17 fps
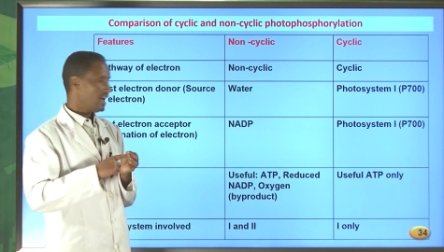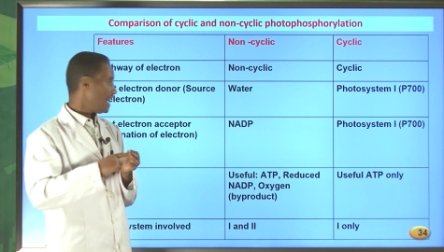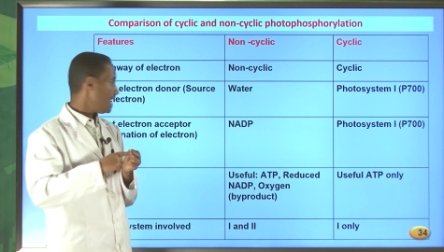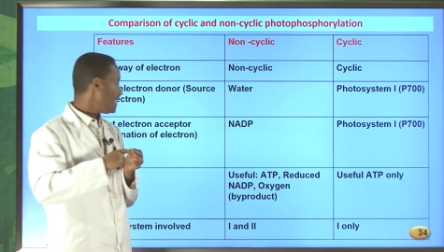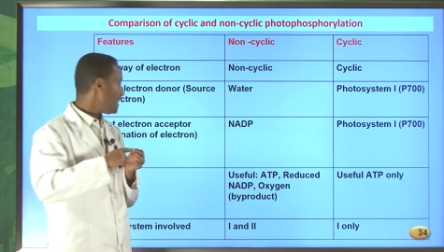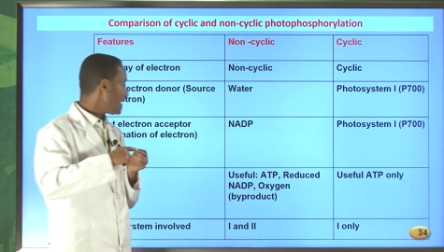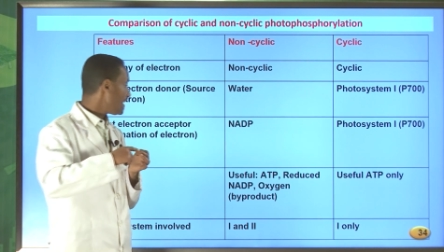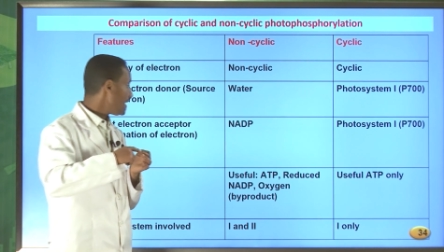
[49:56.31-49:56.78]

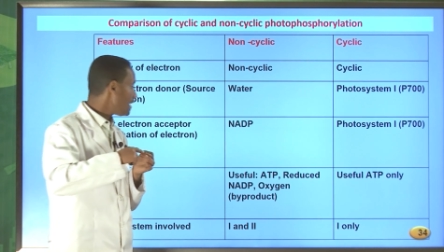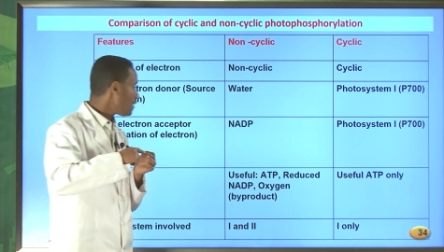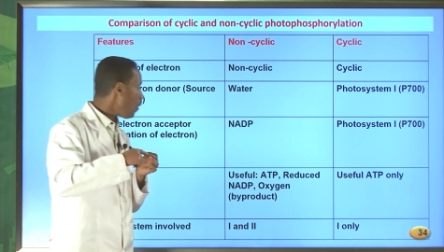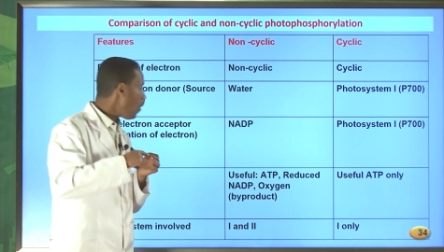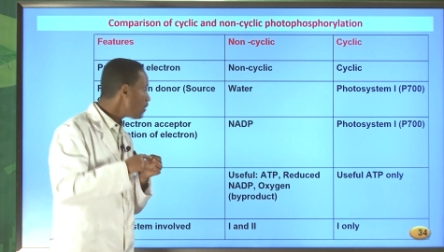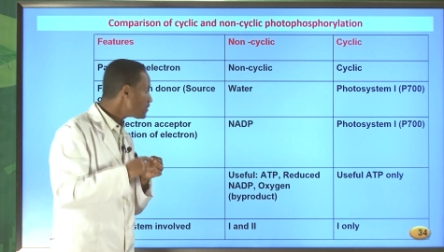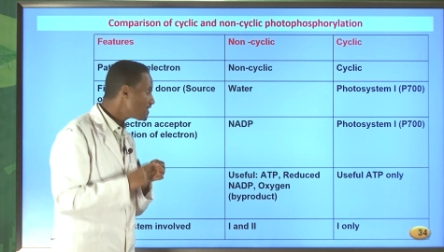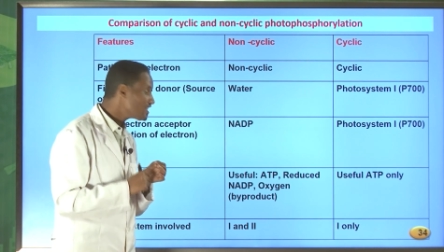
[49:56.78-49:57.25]
and again
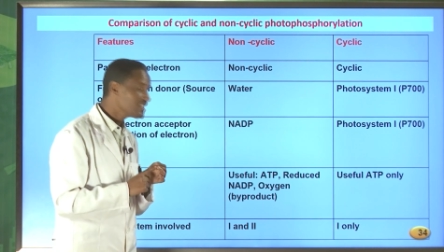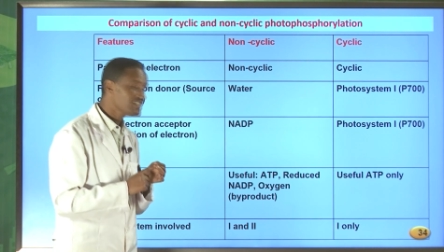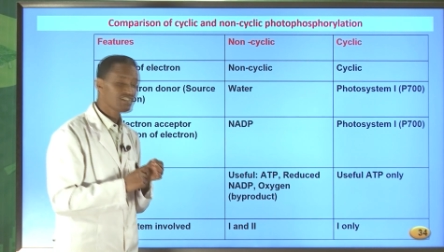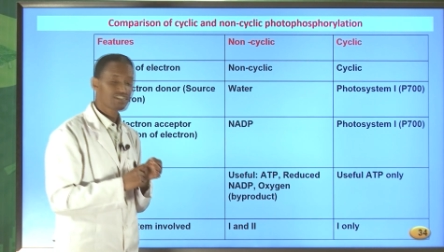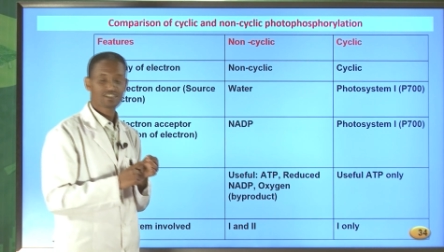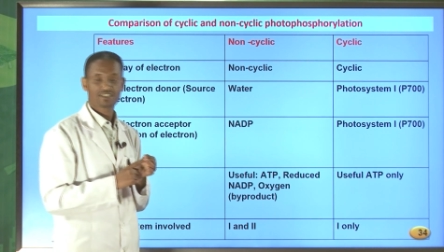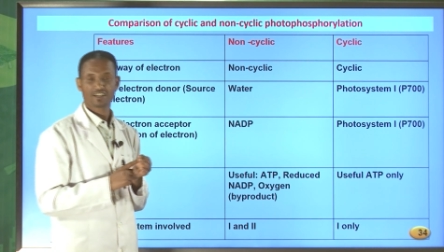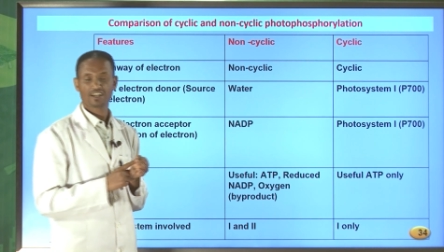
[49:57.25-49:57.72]
oxygen
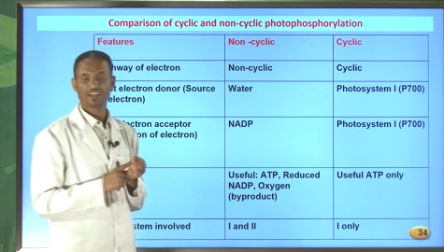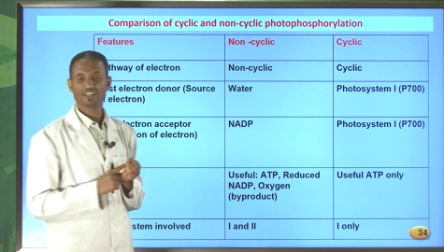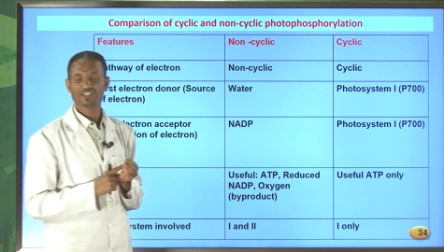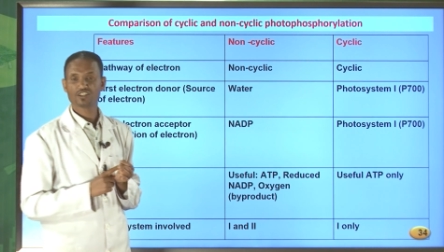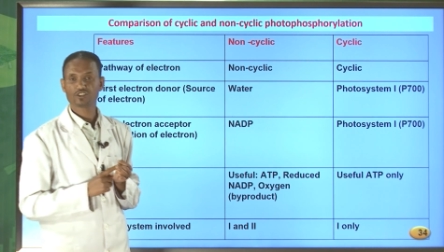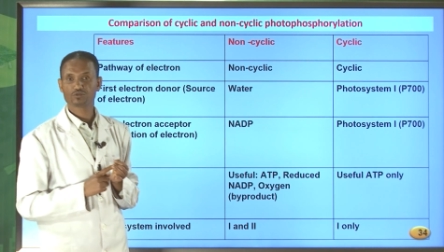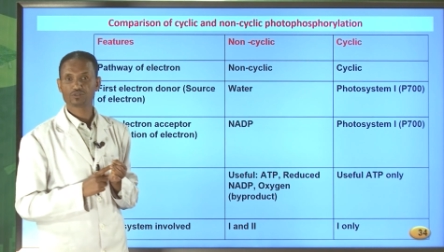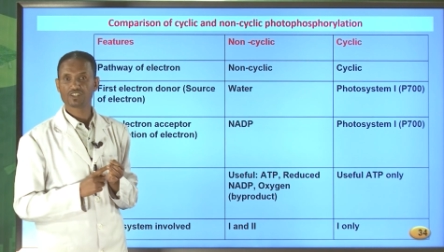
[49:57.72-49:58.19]
is
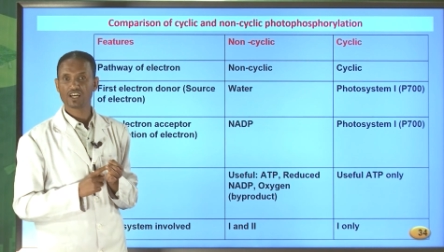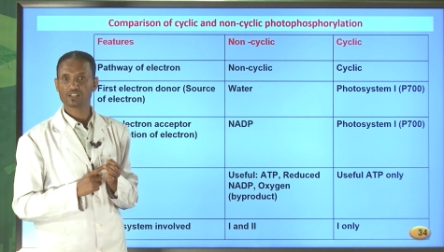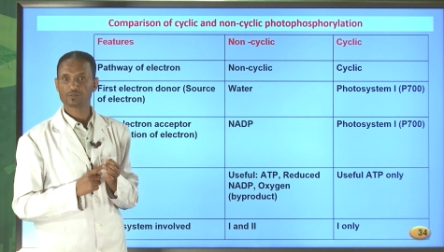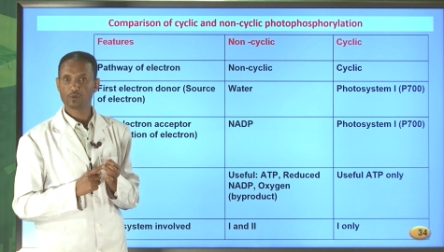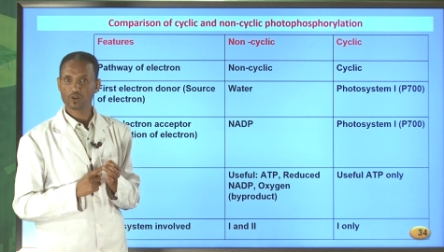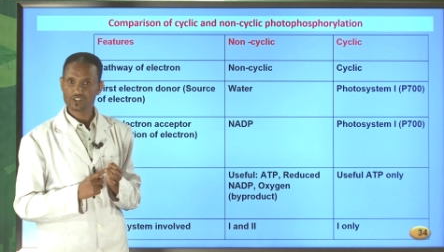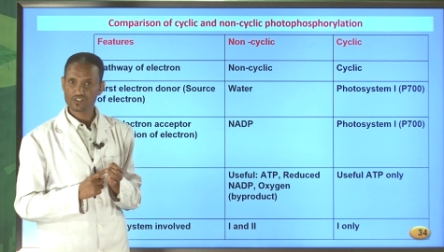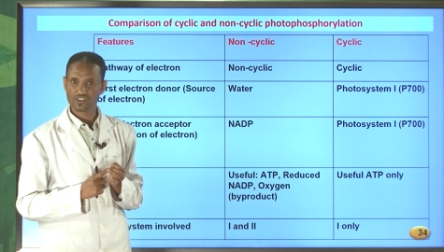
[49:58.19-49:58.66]
released to the
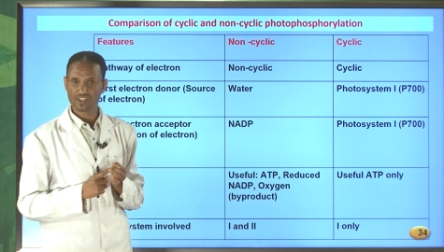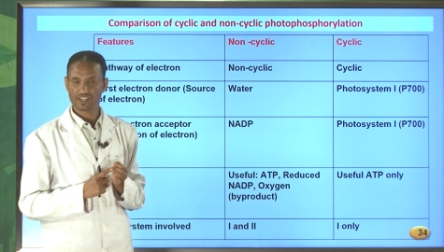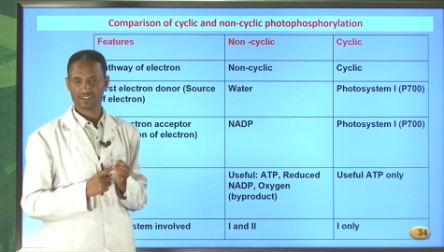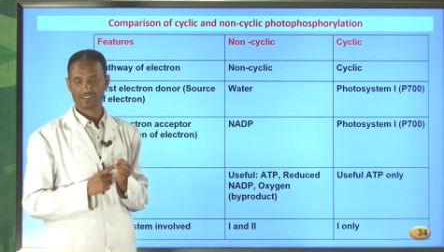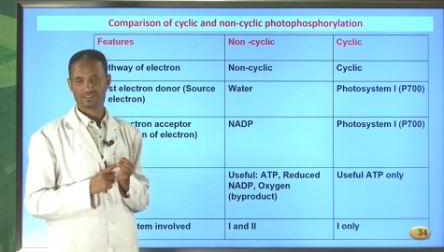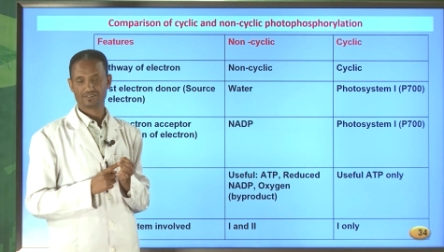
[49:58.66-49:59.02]
atmosphere.